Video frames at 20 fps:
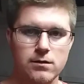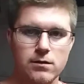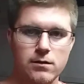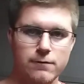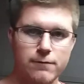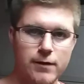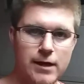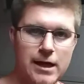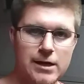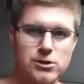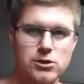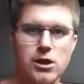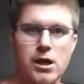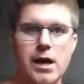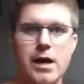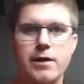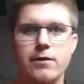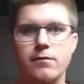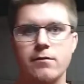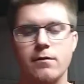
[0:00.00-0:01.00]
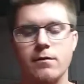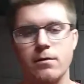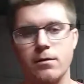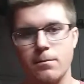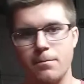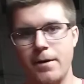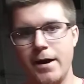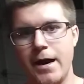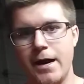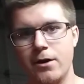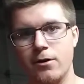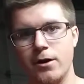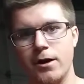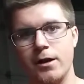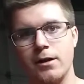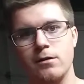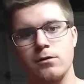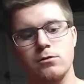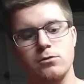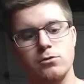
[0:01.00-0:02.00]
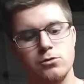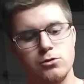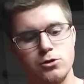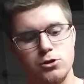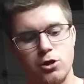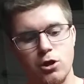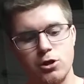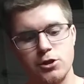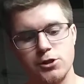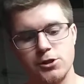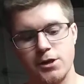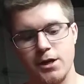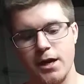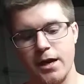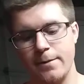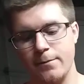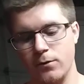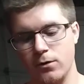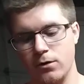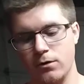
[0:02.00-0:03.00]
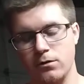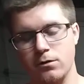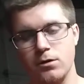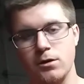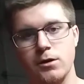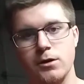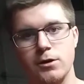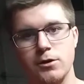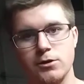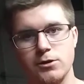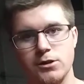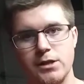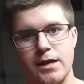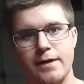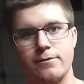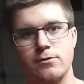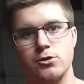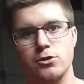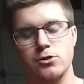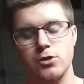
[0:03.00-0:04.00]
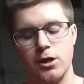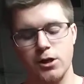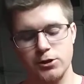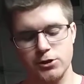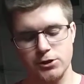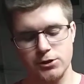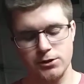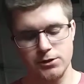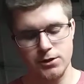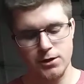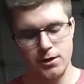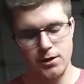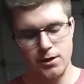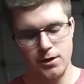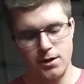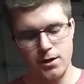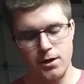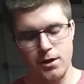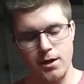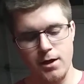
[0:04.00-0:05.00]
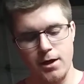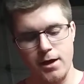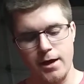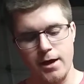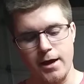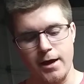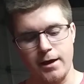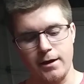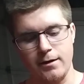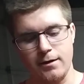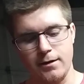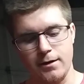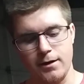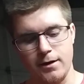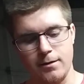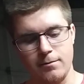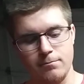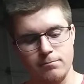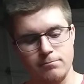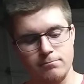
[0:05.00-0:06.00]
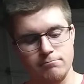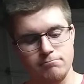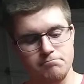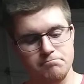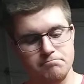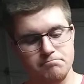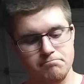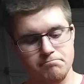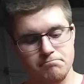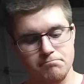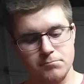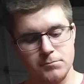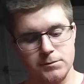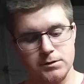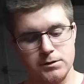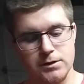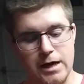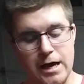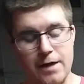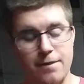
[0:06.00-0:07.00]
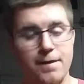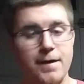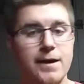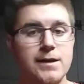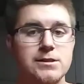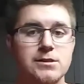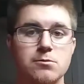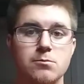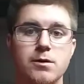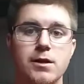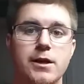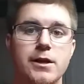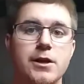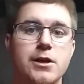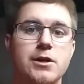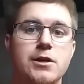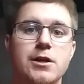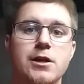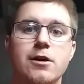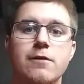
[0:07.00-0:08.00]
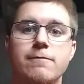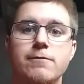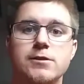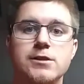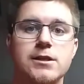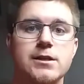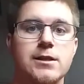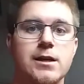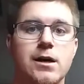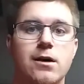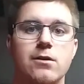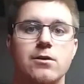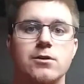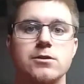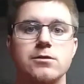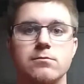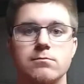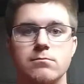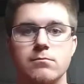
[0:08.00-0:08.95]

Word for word: flashlight, battery, charging cable, your set of instructions, and um, I think it's a really good deal for $10.